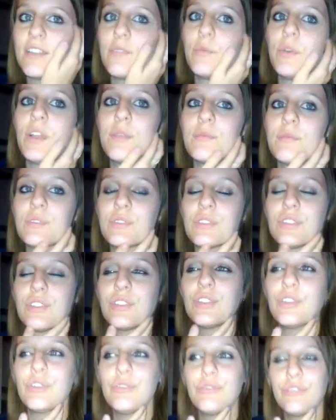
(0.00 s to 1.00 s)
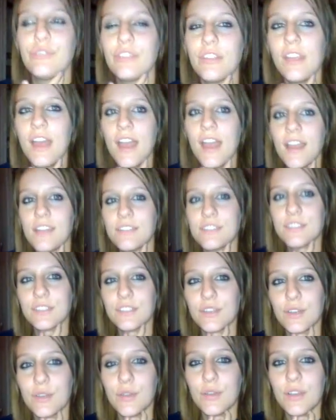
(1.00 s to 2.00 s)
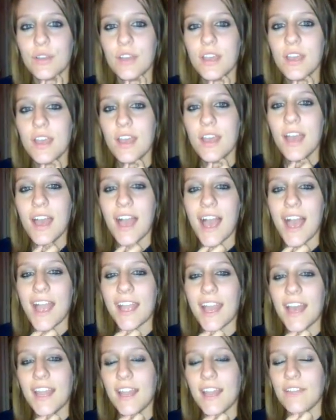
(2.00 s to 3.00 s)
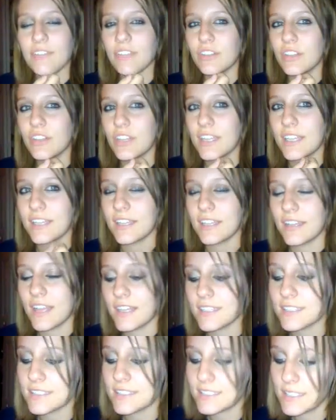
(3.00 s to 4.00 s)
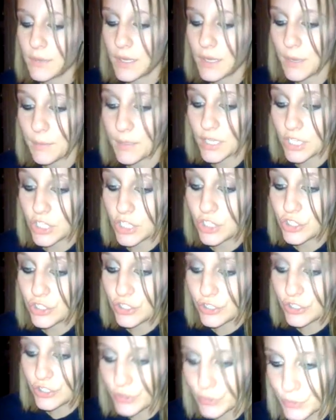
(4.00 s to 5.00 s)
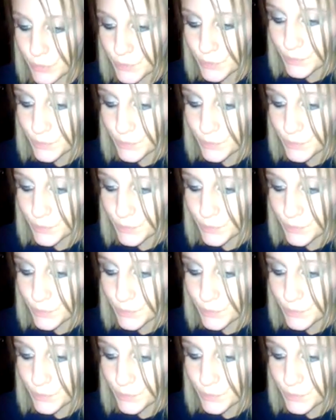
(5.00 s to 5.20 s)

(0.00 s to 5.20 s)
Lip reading: what I'm supposed to do for that, so I kinda have to look into that to see what I'm gonna do.